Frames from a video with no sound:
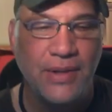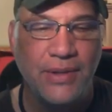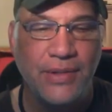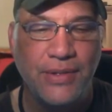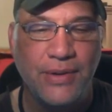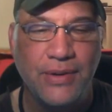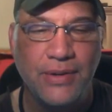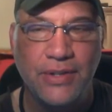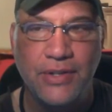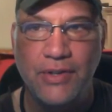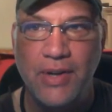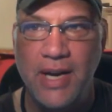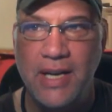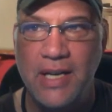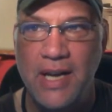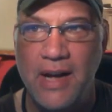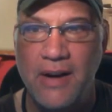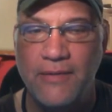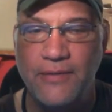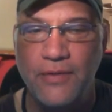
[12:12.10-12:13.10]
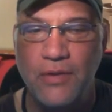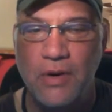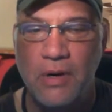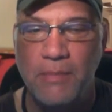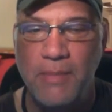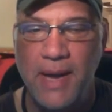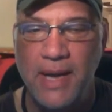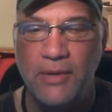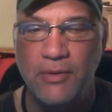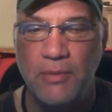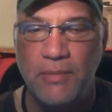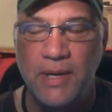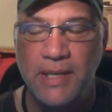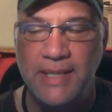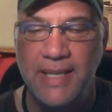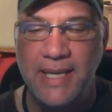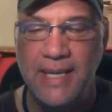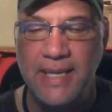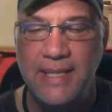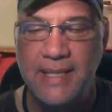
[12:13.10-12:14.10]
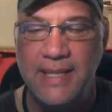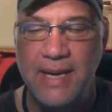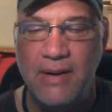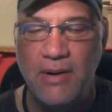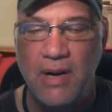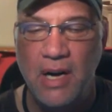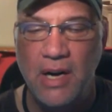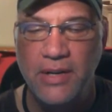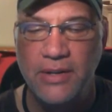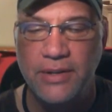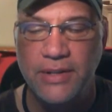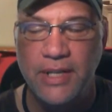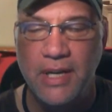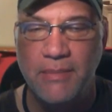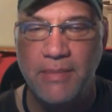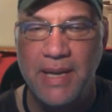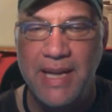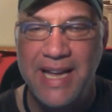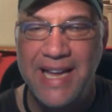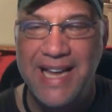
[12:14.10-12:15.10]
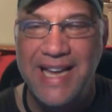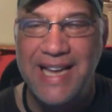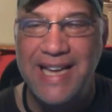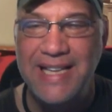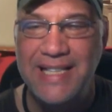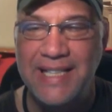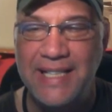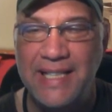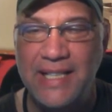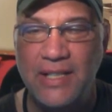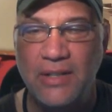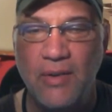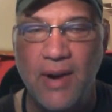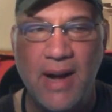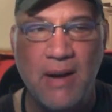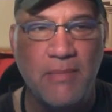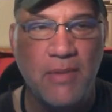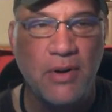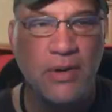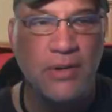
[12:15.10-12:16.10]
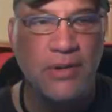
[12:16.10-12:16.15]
third strikeout for Pedro Martinez, and now Hunter's up. He's going to hit a ground ball to